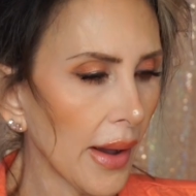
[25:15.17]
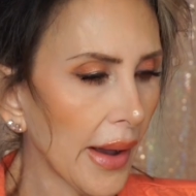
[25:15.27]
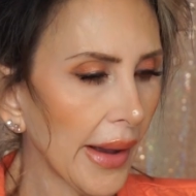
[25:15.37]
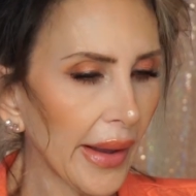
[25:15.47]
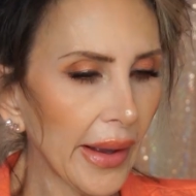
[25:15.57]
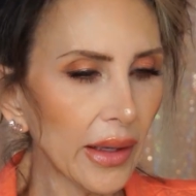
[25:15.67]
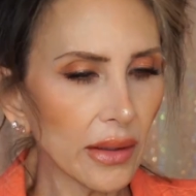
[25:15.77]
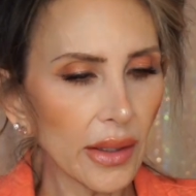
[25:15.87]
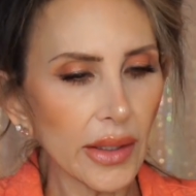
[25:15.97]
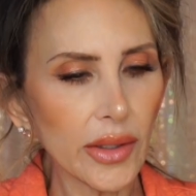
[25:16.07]
I
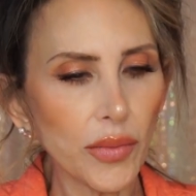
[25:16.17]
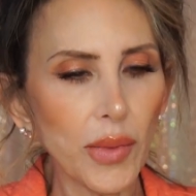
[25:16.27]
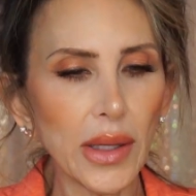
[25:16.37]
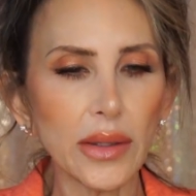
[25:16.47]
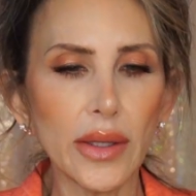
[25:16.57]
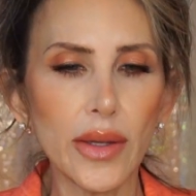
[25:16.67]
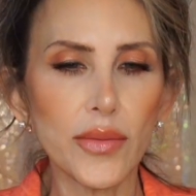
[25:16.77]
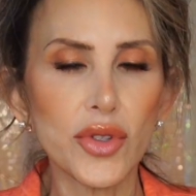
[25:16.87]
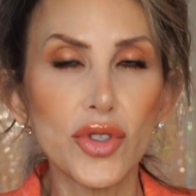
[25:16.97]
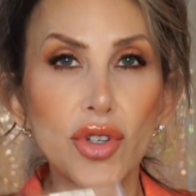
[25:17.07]
outlined my
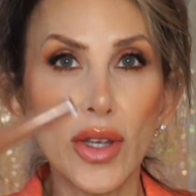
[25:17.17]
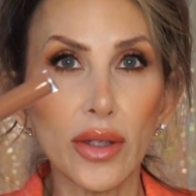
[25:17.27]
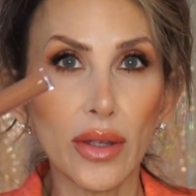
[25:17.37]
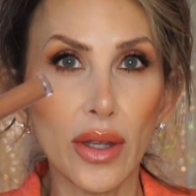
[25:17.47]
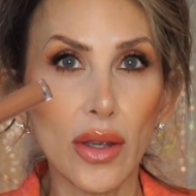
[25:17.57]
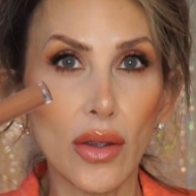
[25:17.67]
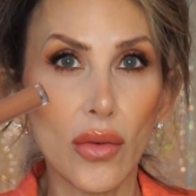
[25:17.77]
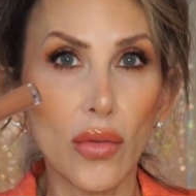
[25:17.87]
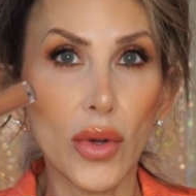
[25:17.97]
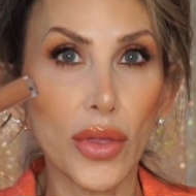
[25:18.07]
lips gently
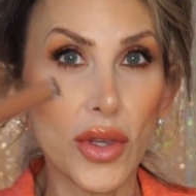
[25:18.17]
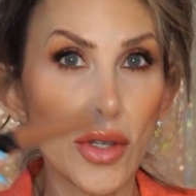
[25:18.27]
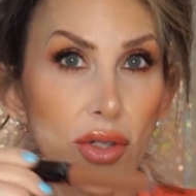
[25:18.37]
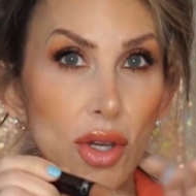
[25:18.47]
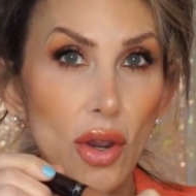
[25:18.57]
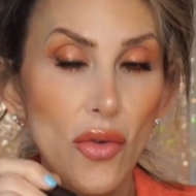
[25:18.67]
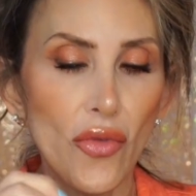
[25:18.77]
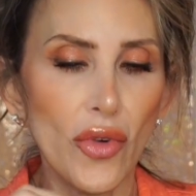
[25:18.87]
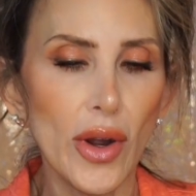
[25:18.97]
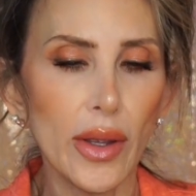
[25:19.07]
with this
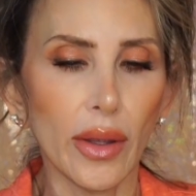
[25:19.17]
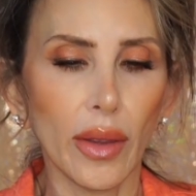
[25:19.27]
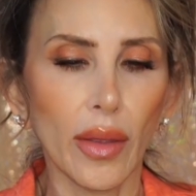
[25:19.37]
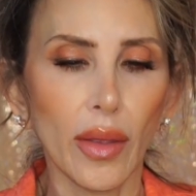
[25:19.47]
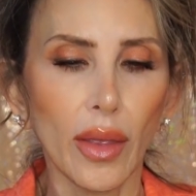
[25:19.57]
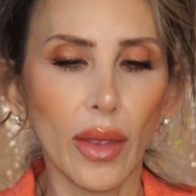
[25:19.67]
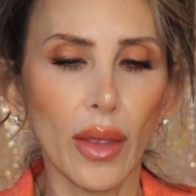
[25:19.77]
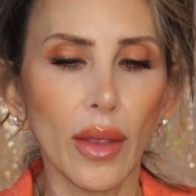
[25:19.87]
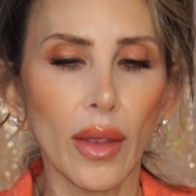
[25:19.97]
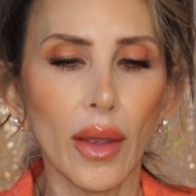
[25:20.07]
Ofra.
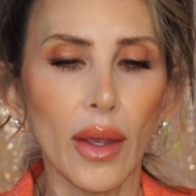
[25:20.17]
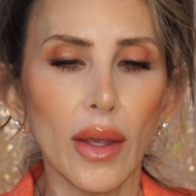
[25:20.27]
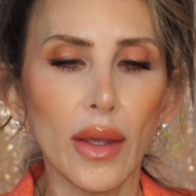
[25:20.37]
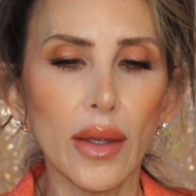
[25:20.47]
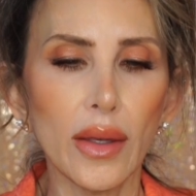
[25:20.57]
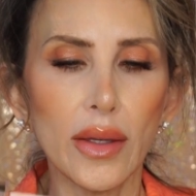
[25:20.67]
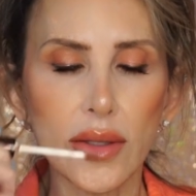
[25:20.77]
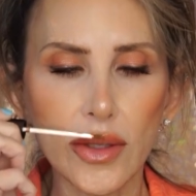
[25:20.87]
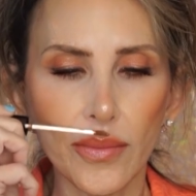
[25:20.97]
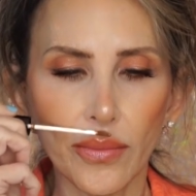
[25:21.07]
It
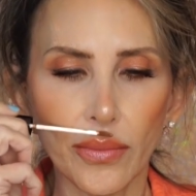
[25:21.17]
is